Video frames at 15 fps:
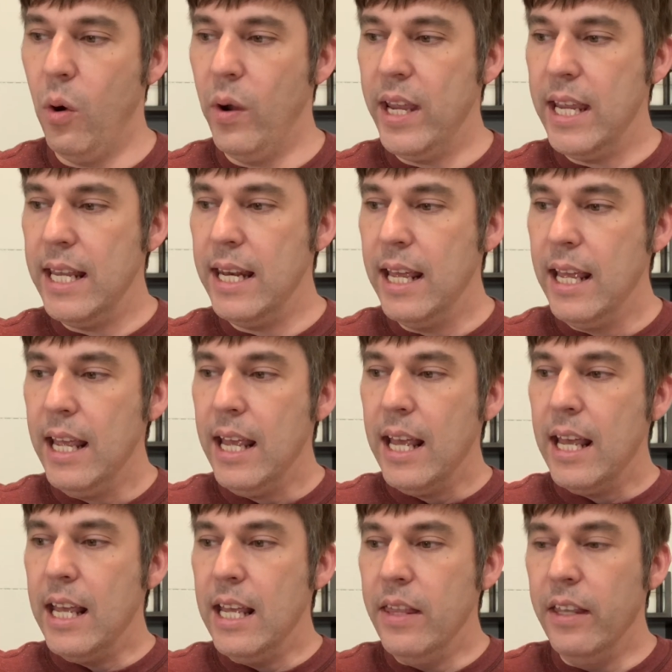in,
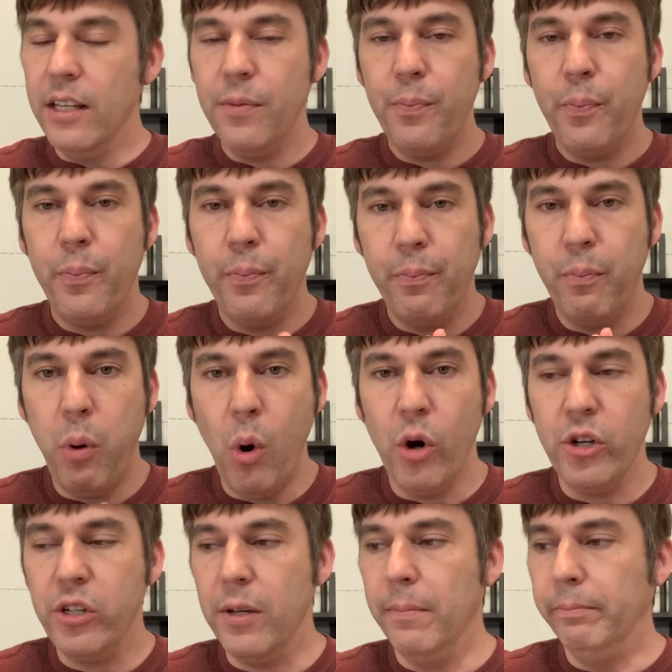in this
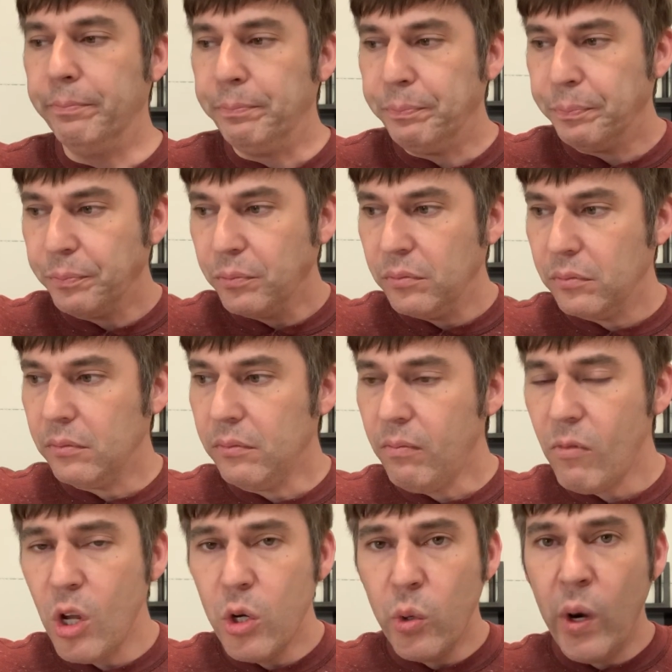portion,
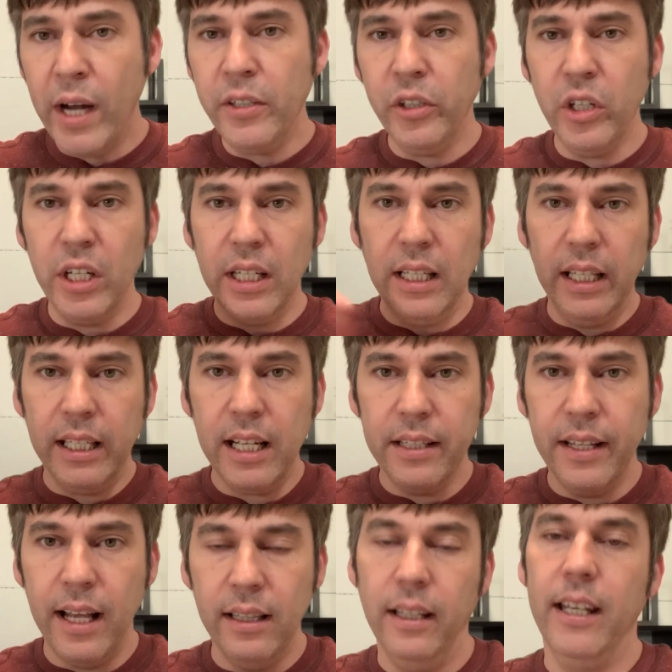you're actually going to click
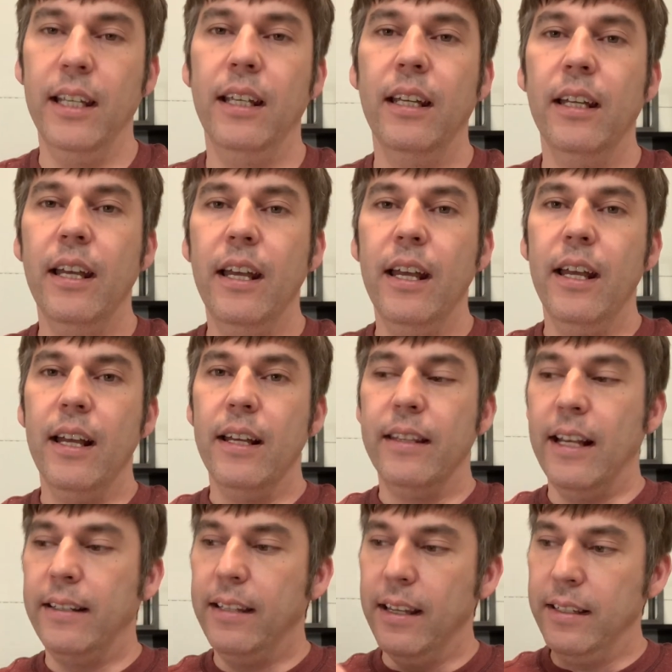on that link
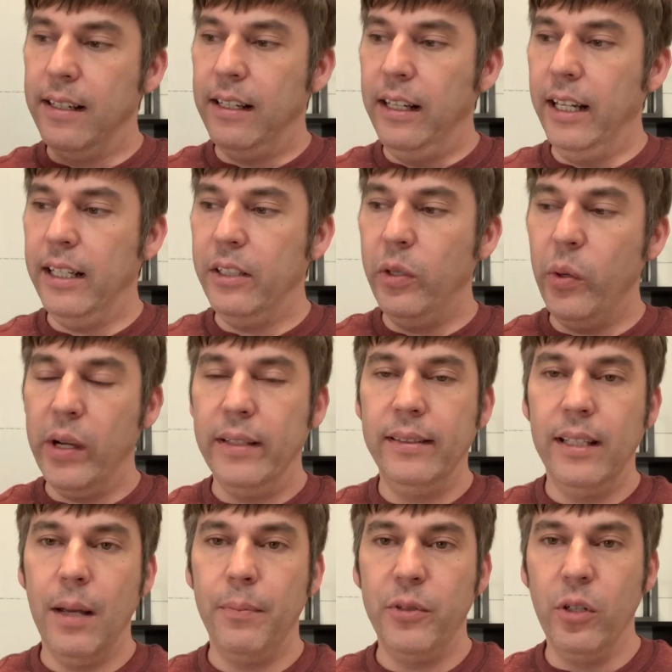that says click to
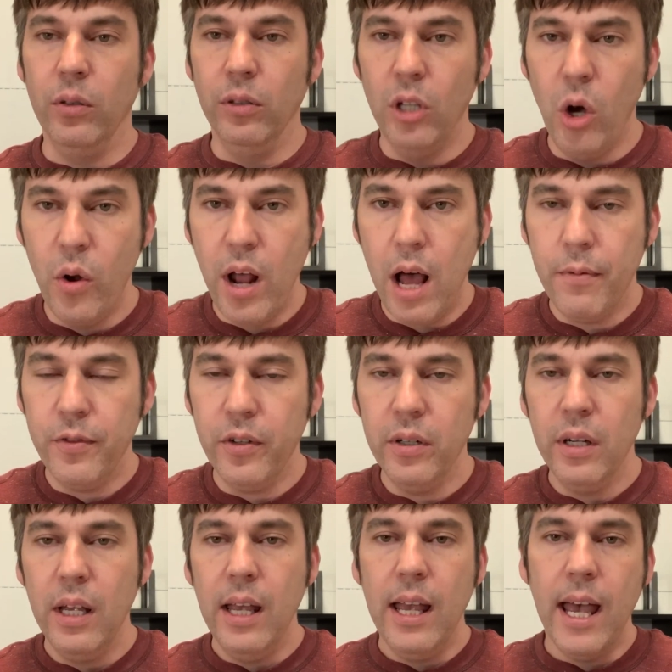accept your loan
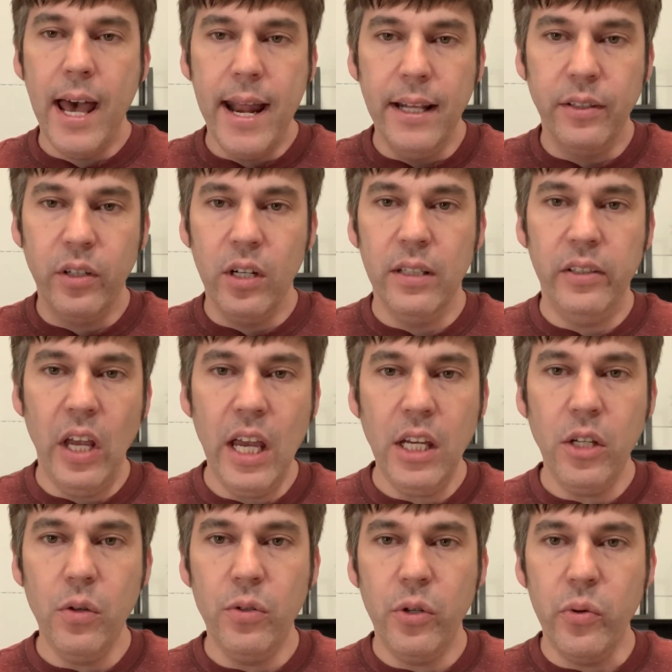offer, and it's going to
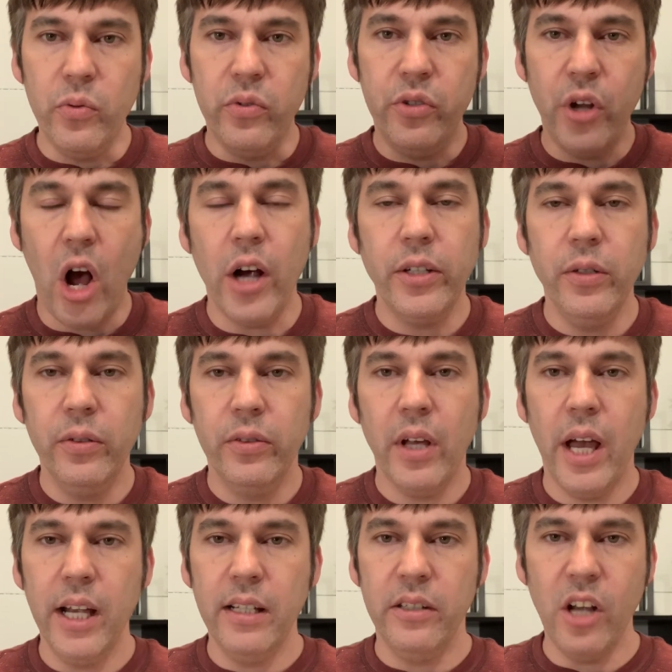take you to
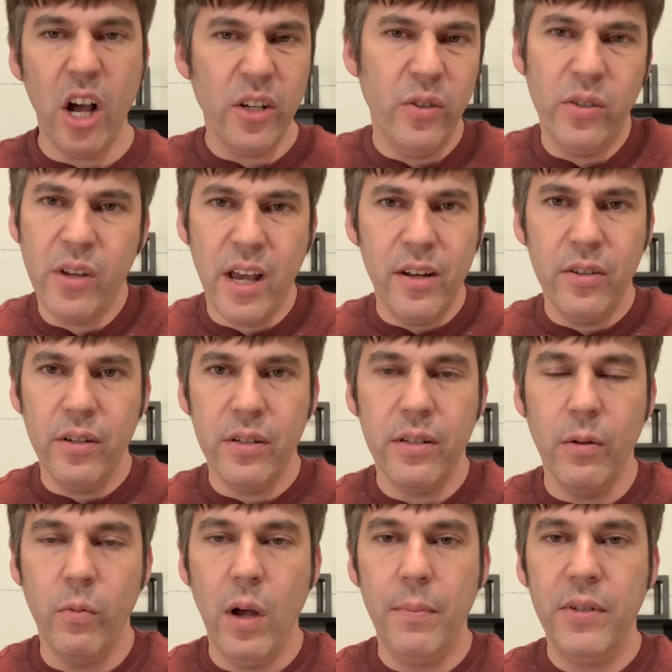DocuSign. DocuSign is just
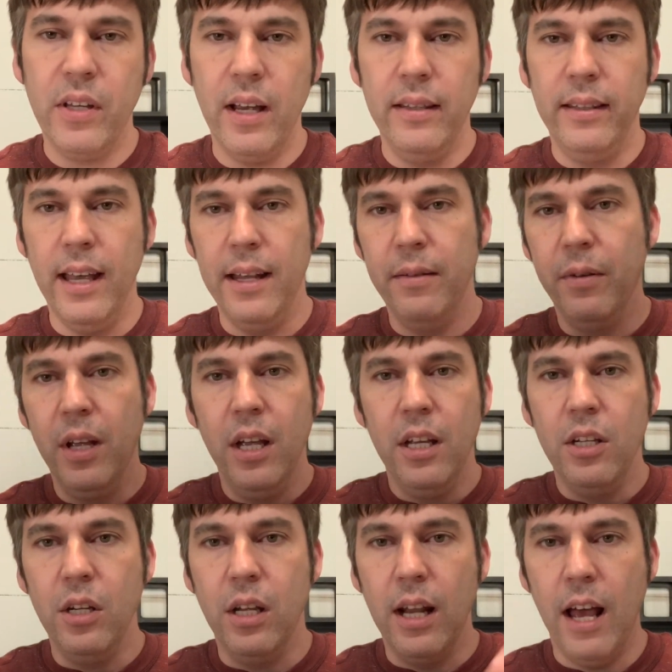a website that
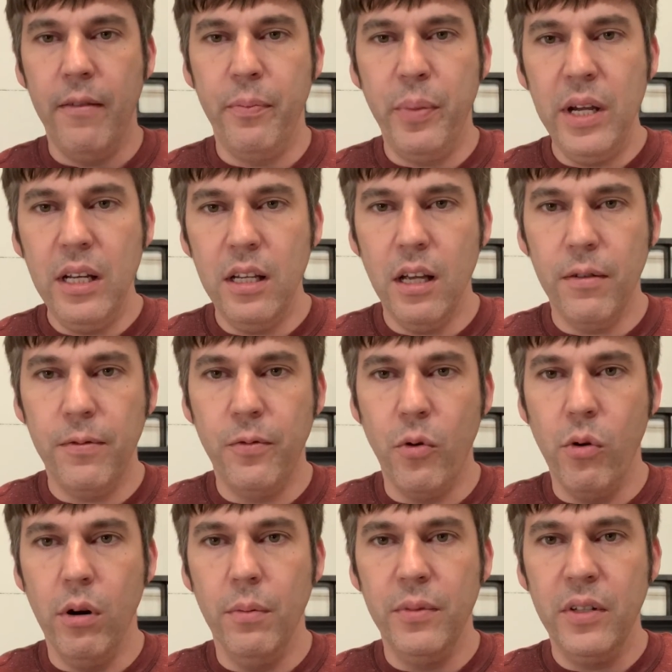you could have P D F
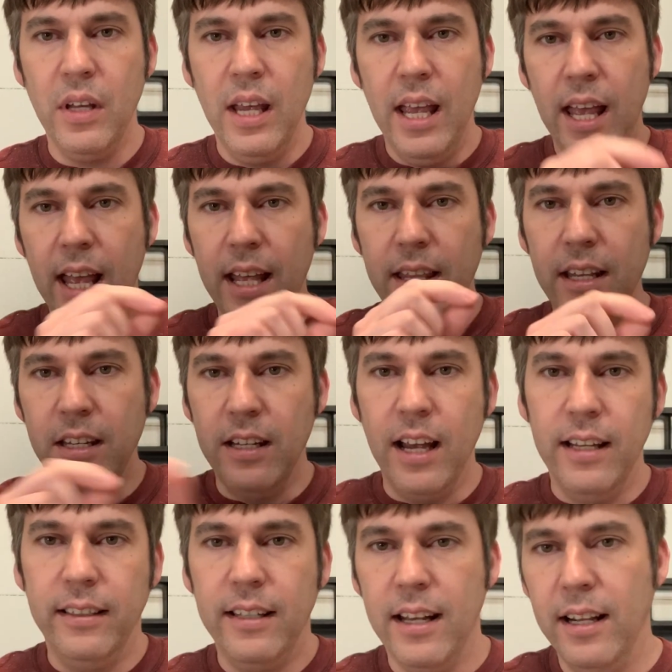forms, and then you
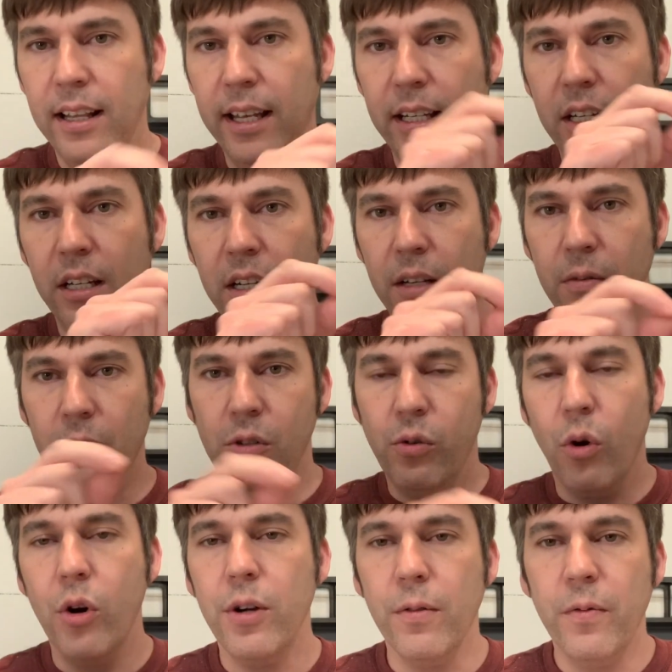guys kind of like can
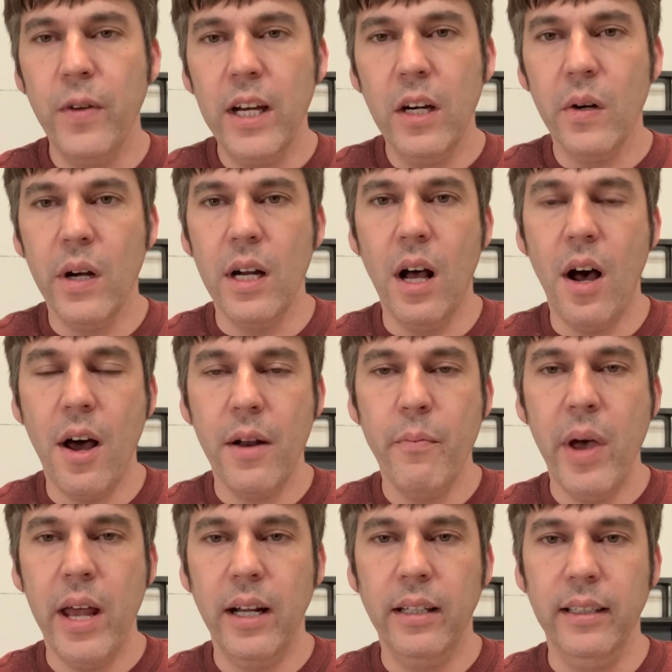scroll your finger and
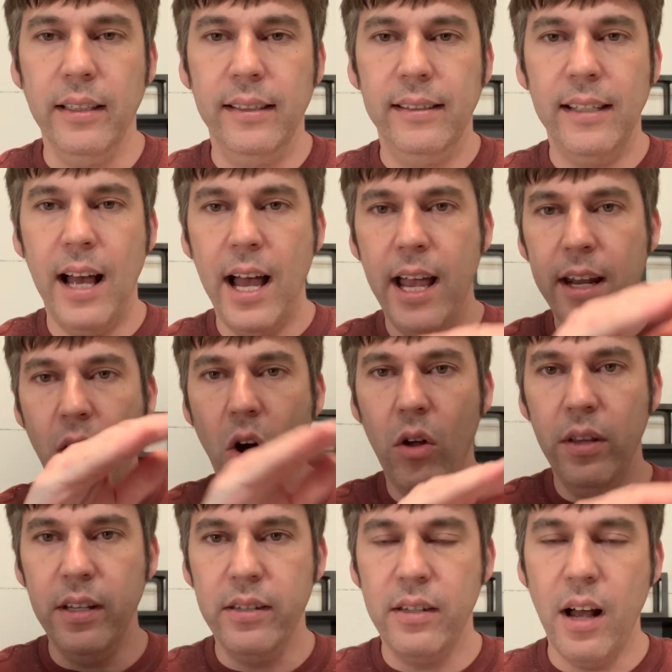automatically sign all
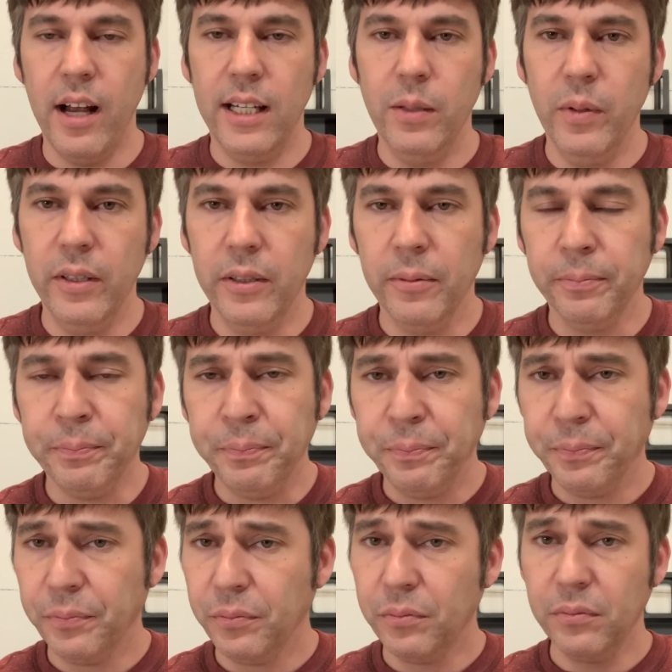these documents.
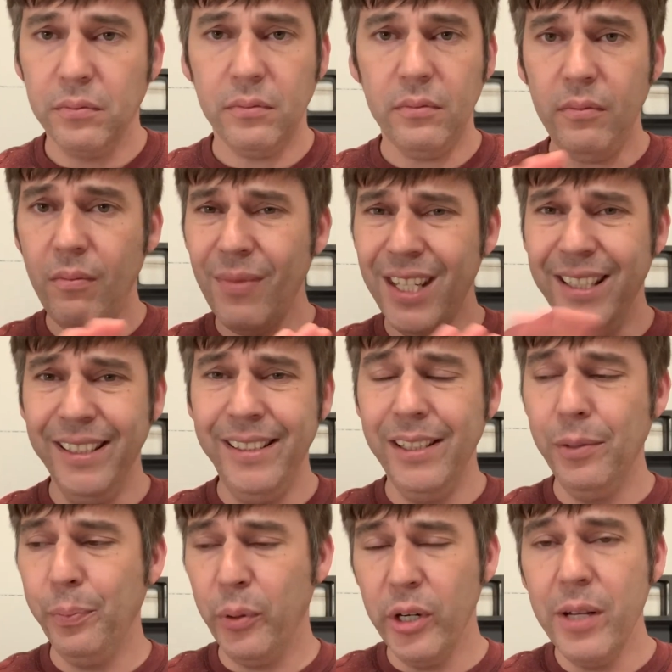And this
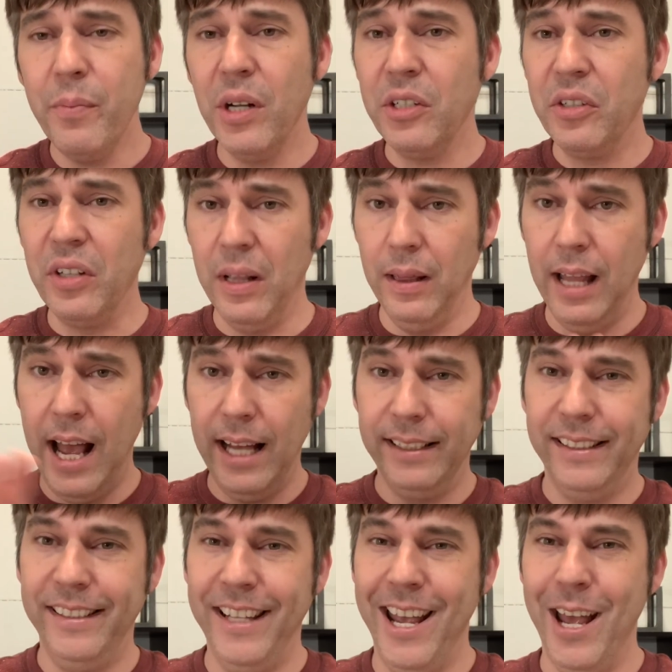is pretty much the
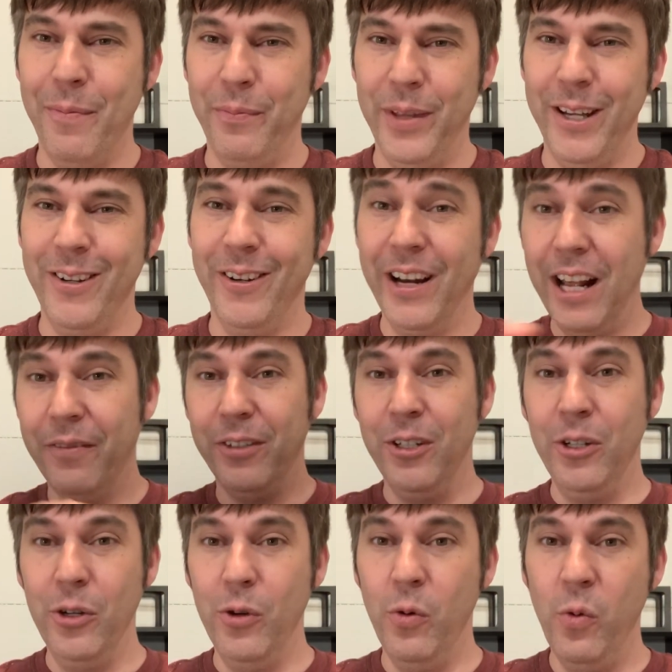last step that you're going to have to
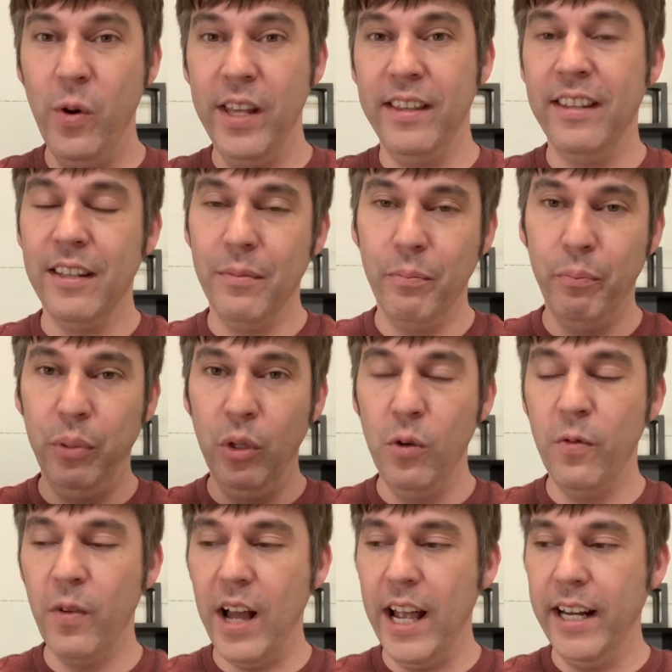do with
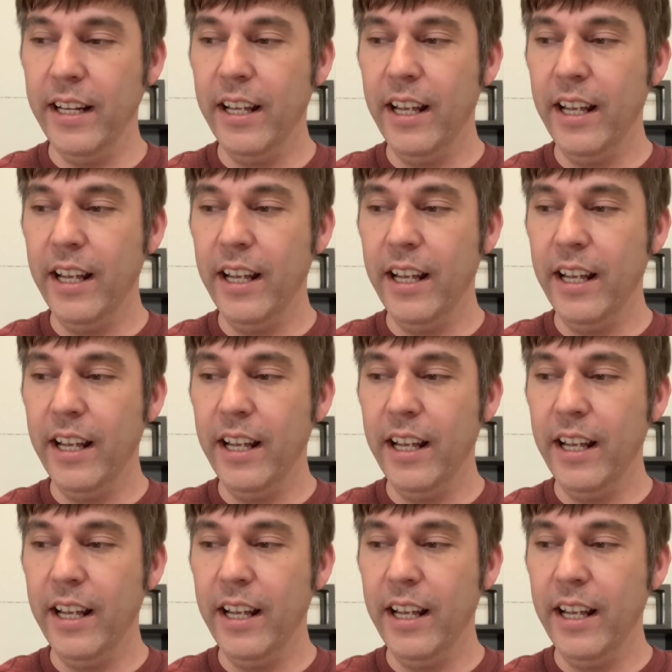Bluevine.